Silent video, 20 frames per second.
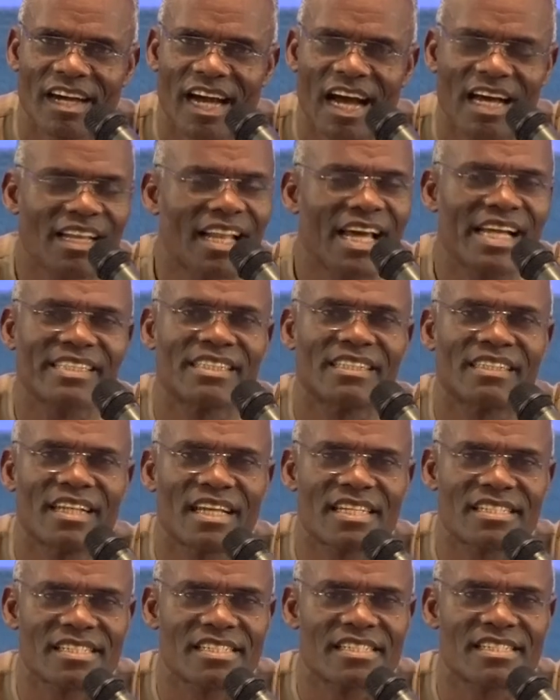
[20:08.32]
I like the
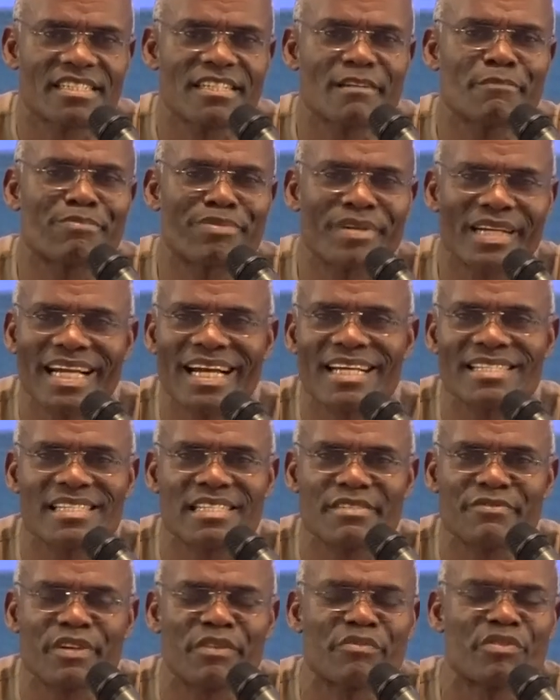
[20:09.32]
lesson. He said, Pray as
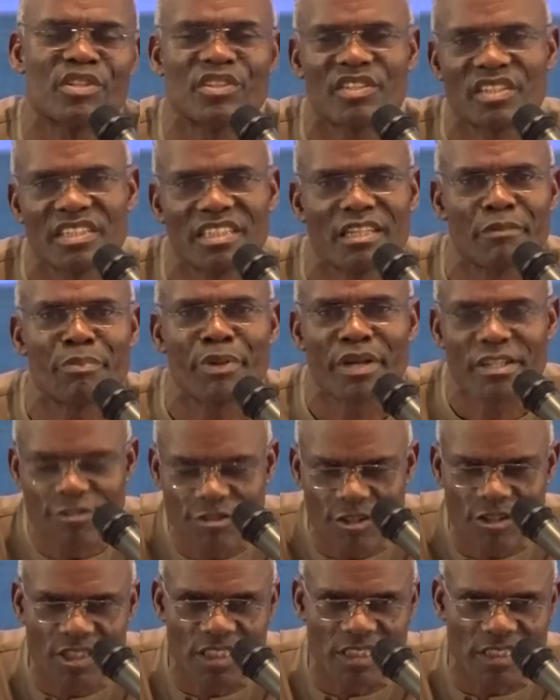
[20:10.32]
if everything depends
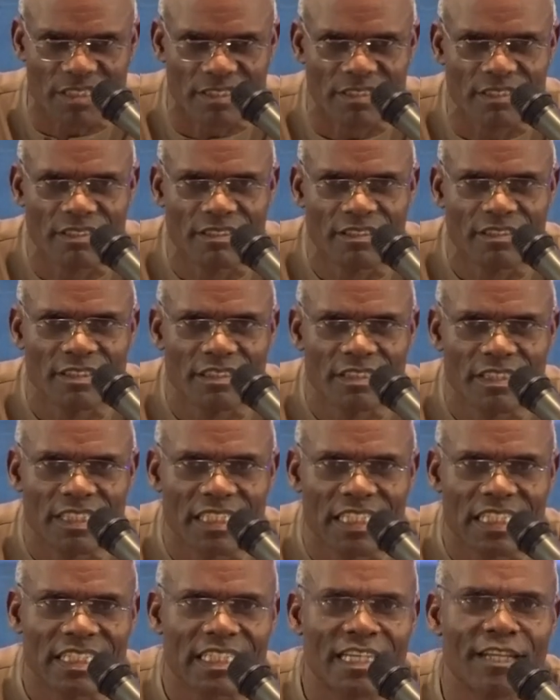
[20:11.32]
on it
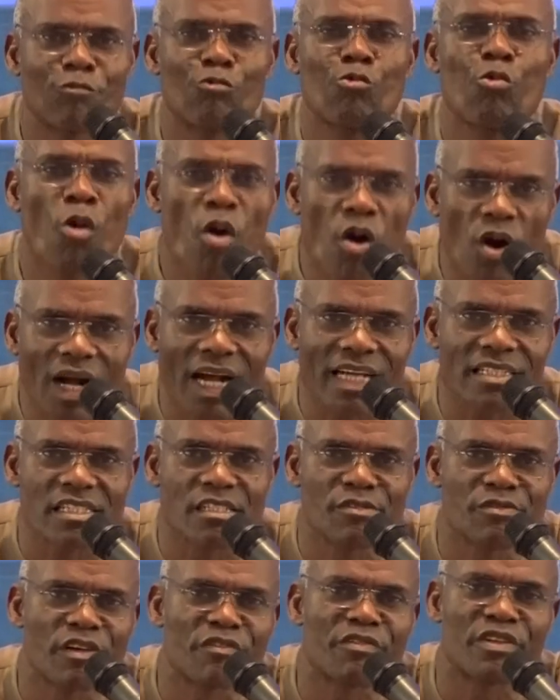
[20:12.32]
then walk as
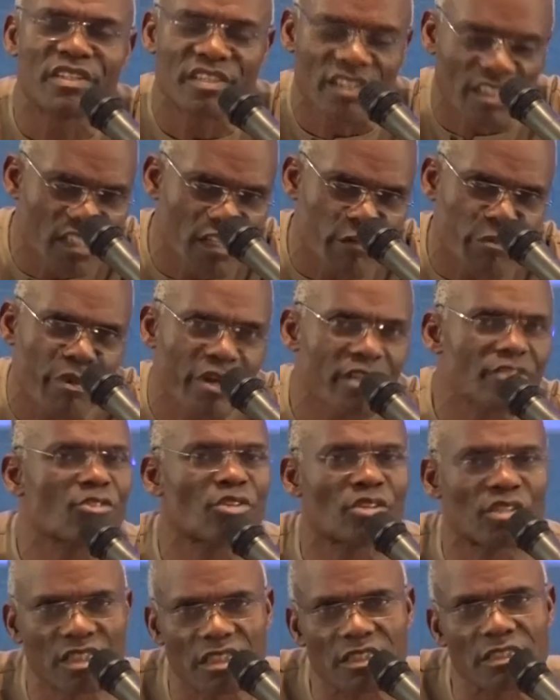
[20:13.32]
if everything depends
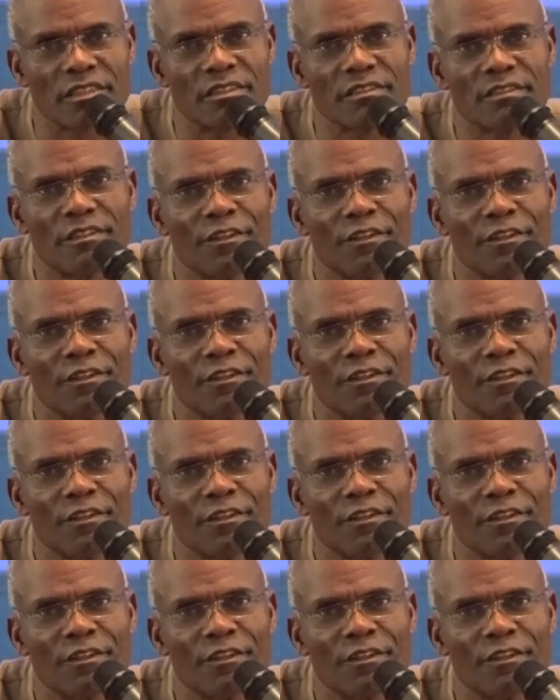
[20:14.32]
on it.